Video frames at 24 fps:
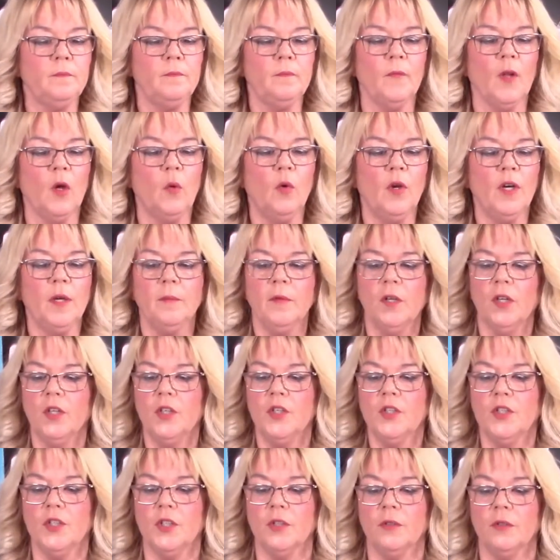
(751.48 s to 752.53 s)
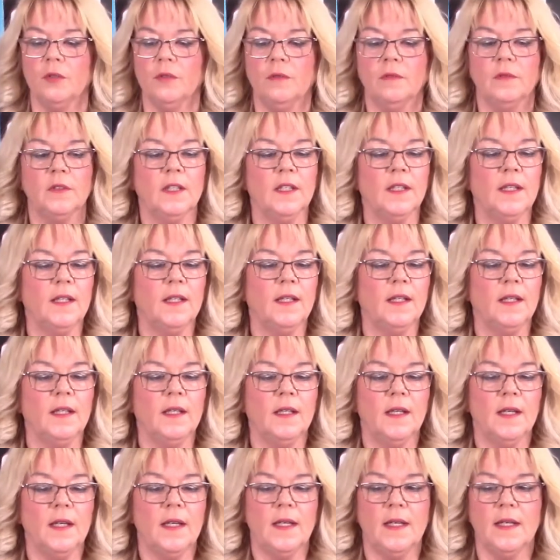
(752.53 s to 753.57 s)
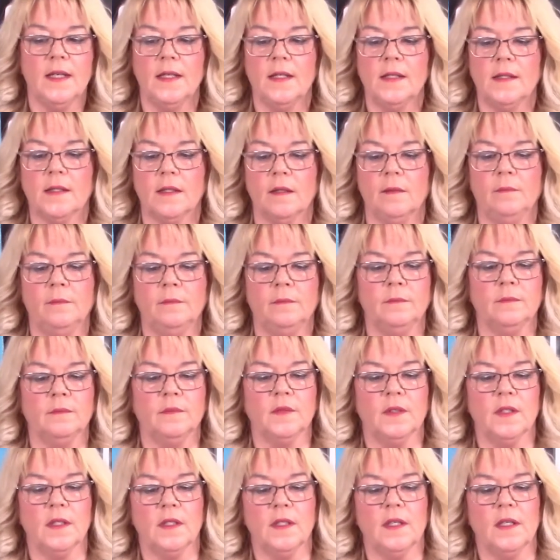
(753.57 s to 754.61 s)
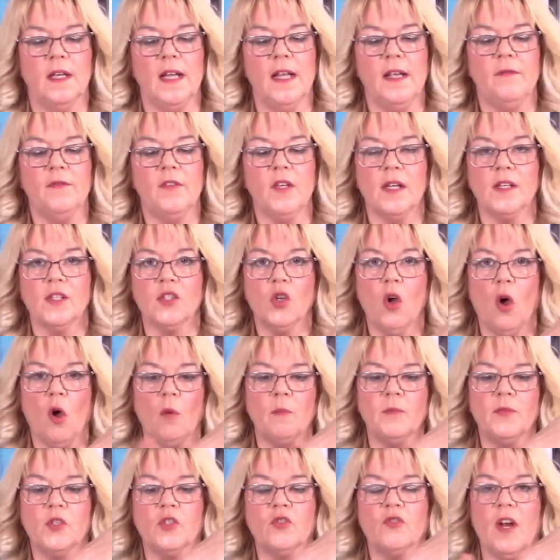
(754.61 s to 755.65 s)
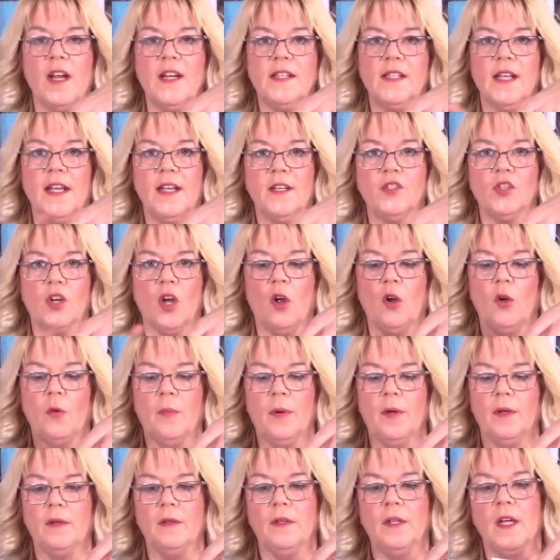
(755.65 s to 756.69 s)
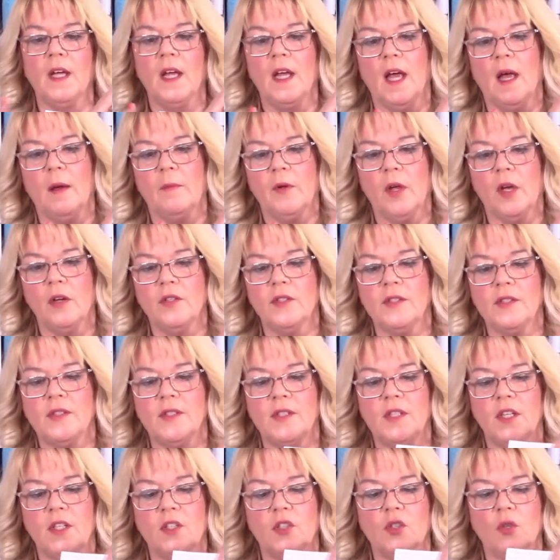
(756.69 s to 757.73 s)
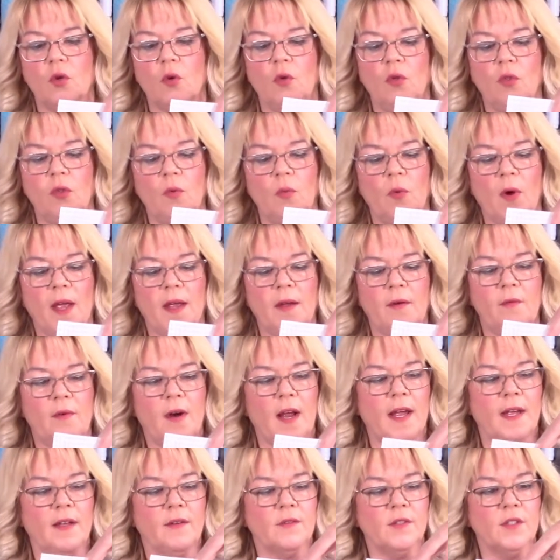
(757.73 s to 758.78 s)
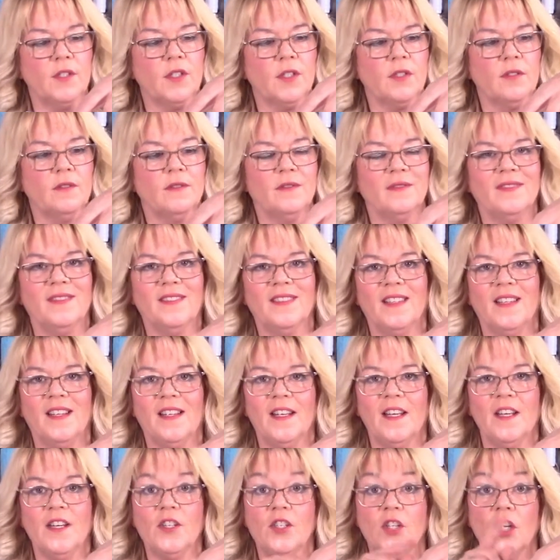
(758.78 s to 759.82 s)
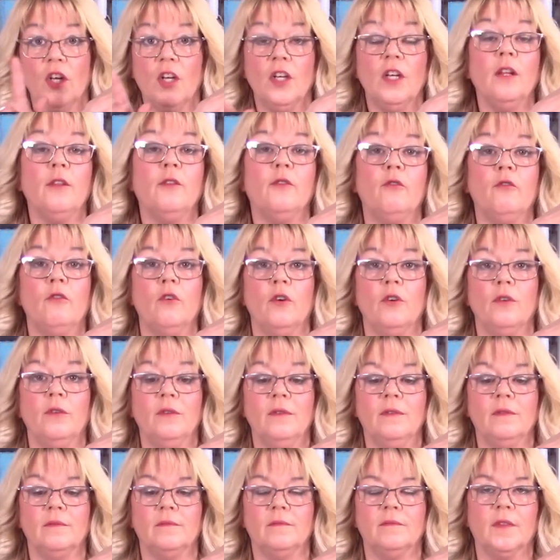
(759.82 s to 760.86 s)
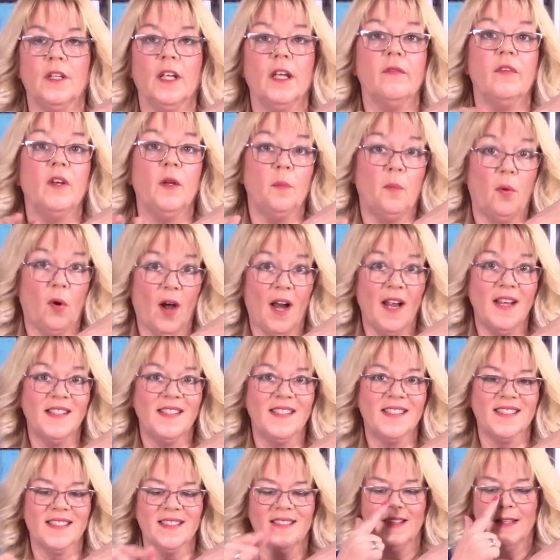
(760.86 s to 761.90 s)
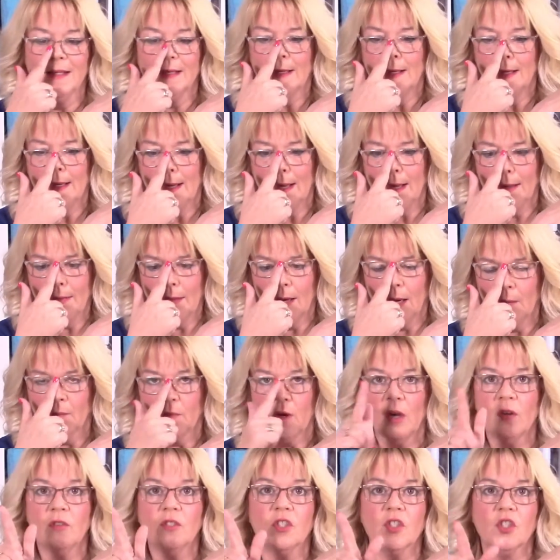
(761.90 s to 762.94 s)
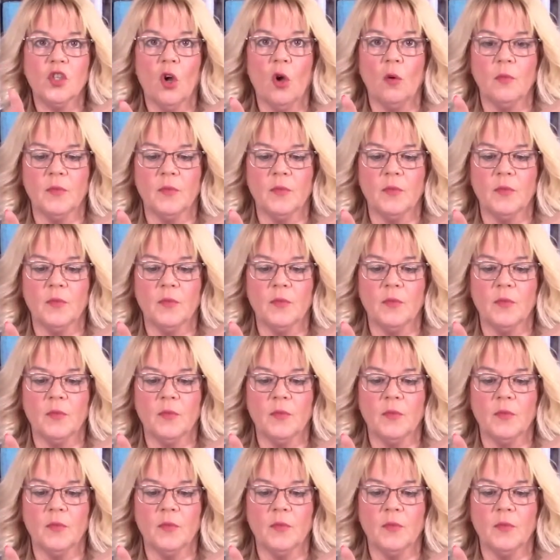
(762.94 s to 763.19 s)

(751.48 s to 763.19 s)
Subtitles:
what I'm going to do is leave that top straight edge open. I'm going to stitch all the way around, turn it through, give it a press, and then I'm going to top